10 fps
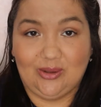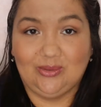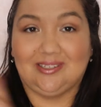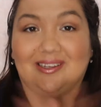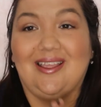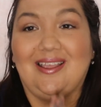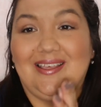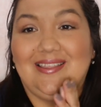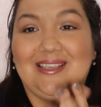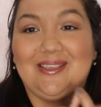don't.
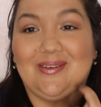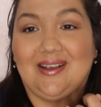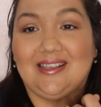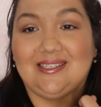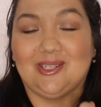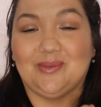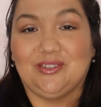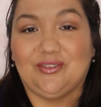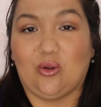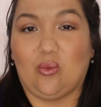Thank you guys so
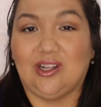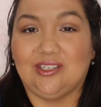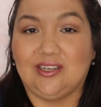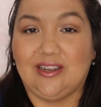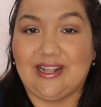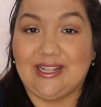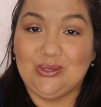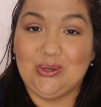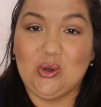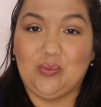much for watching. I
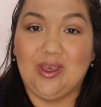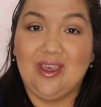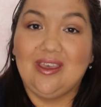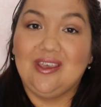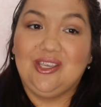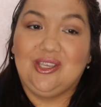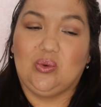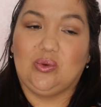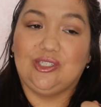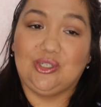do hope
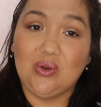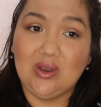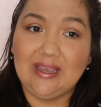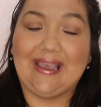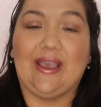you enjoy.